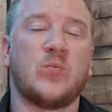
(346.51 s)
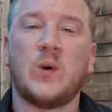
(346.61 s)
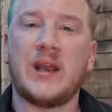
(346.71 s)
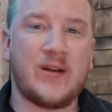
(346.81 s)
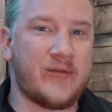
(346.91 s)

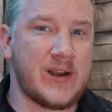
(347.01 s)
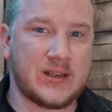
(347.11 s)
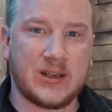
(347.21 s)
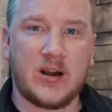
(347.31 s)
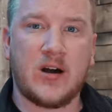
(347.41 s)
Will it
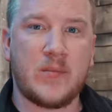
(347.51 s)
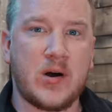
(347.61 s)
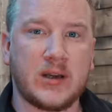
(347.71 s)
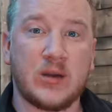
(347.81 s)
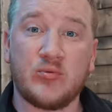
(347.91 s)
affect the car
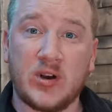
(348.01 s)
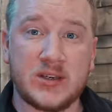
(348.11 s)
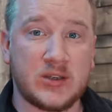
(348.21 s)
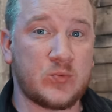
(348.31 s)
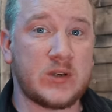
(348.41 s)
market
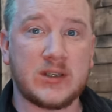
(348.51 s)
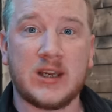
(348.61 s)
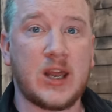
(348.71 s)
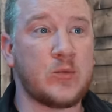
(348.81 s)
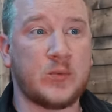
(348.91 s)
prices once again?